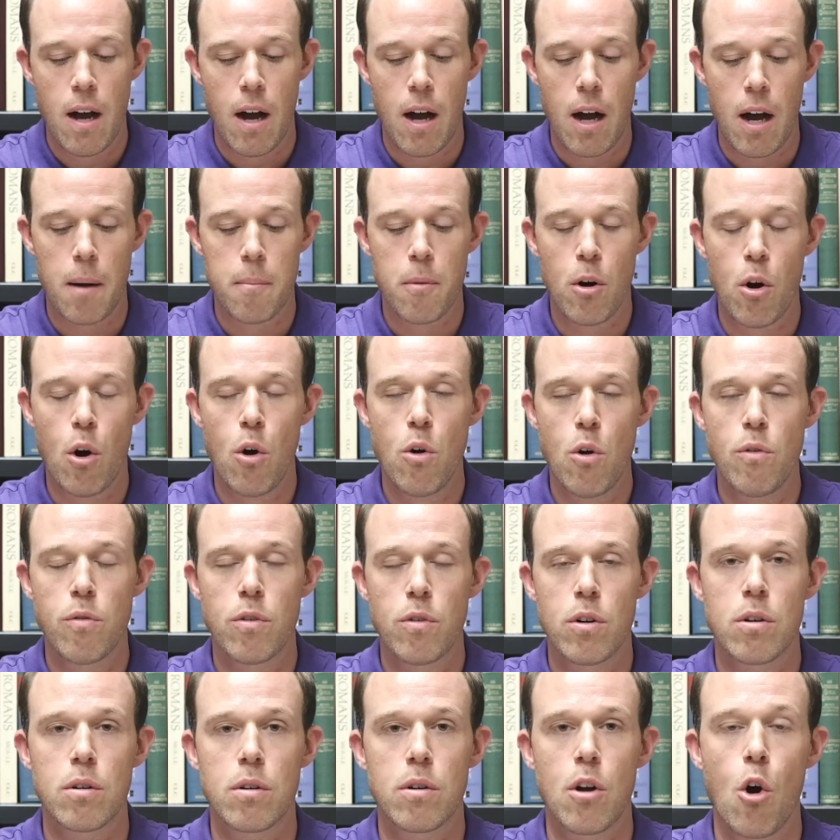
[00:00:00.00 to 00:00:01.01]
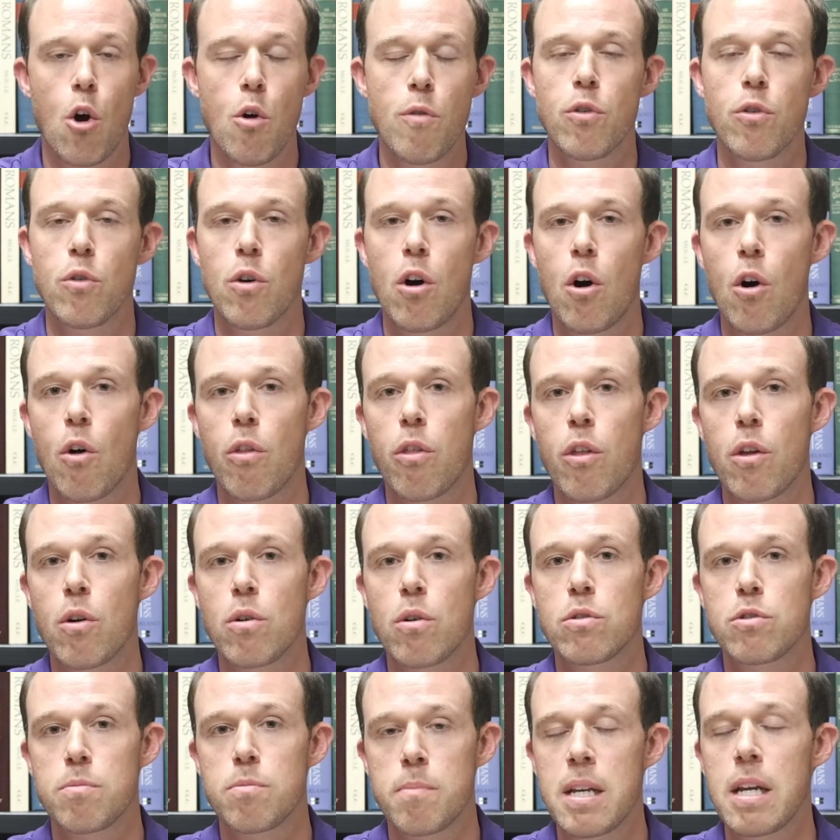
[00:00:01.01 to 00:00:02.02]

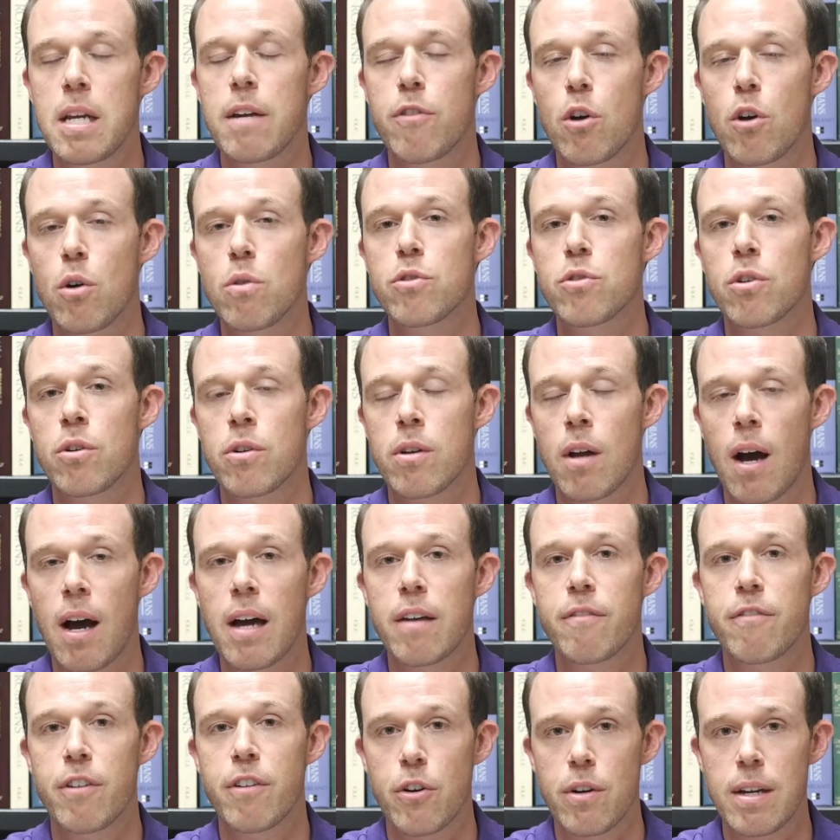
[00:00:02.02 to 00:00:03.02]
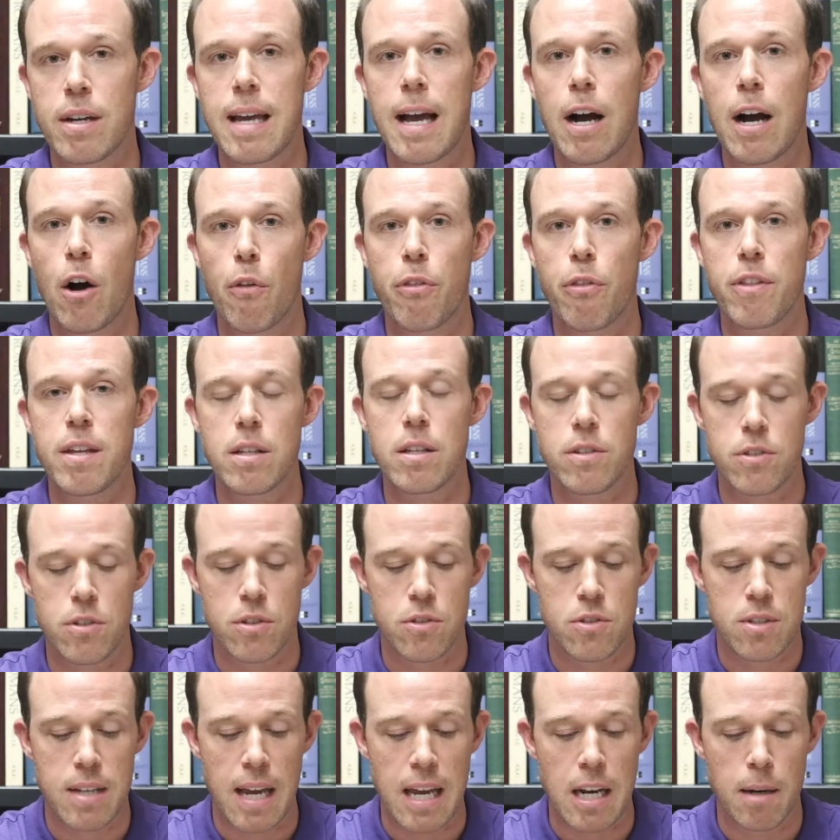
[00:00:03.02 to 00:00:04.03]
Overall, many of those are not very healthy and
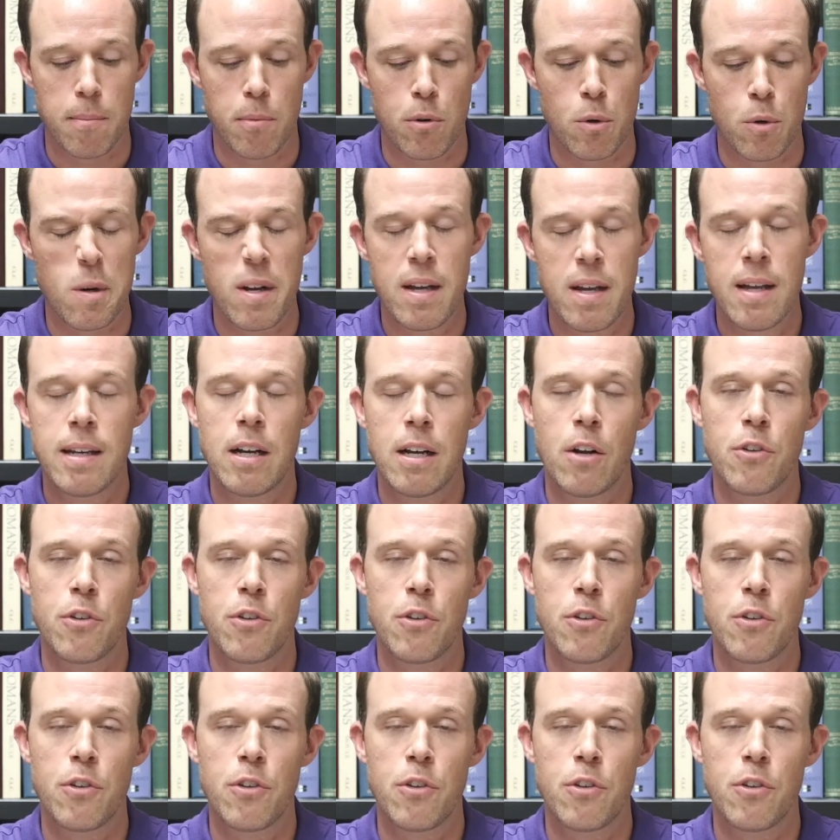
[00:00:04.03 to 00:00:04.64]
sustainable.